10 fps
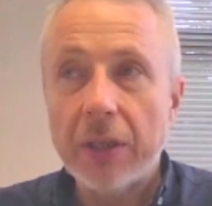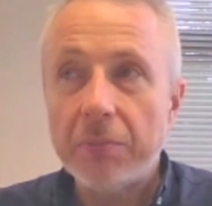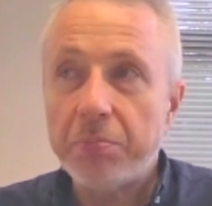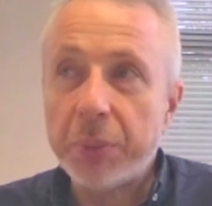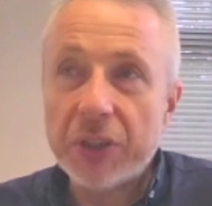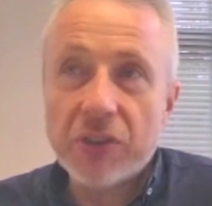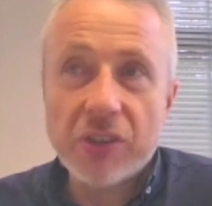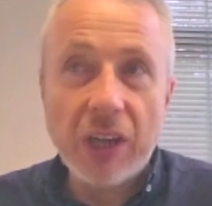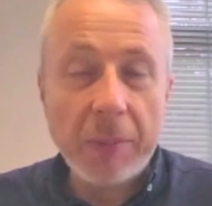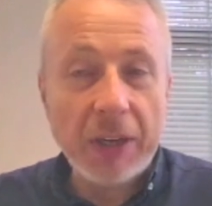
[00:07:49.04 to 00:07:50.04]
But
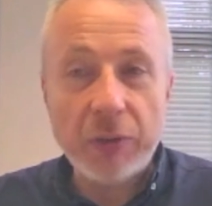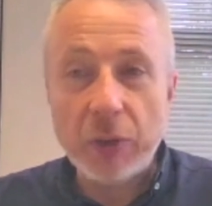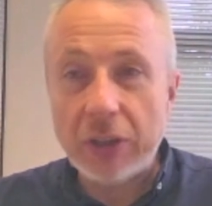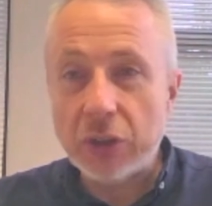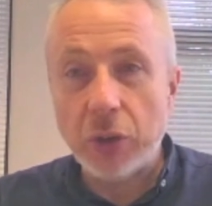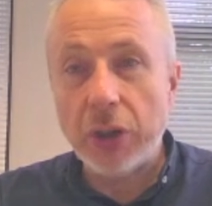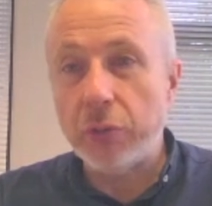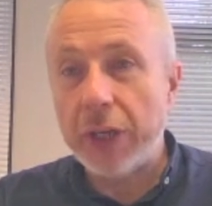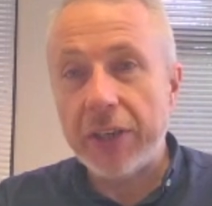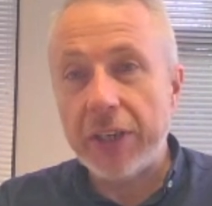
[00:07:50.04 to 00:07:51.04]
I mean, if you enjoy
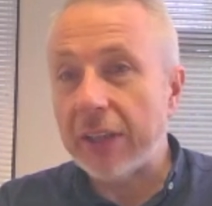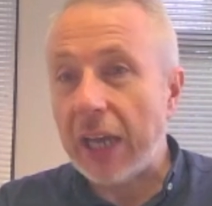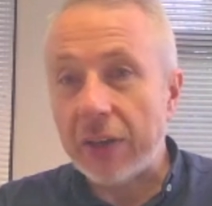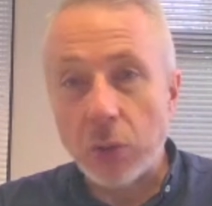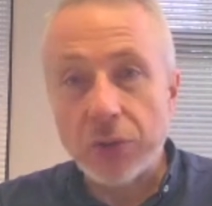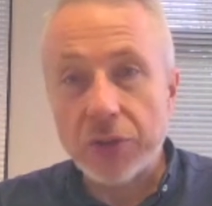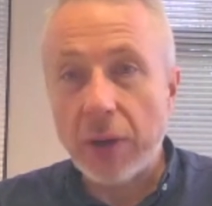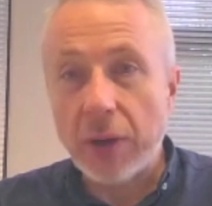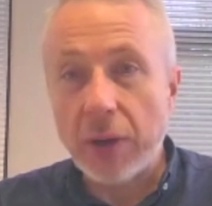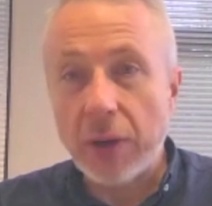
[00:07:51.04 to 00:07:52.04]
reading, that also
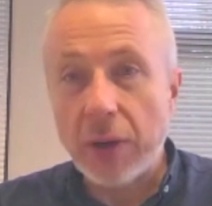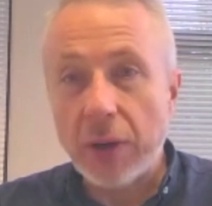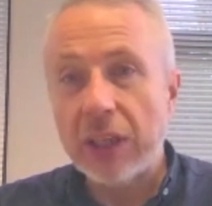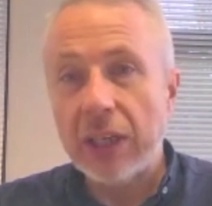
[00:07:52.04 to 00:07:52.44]
helps.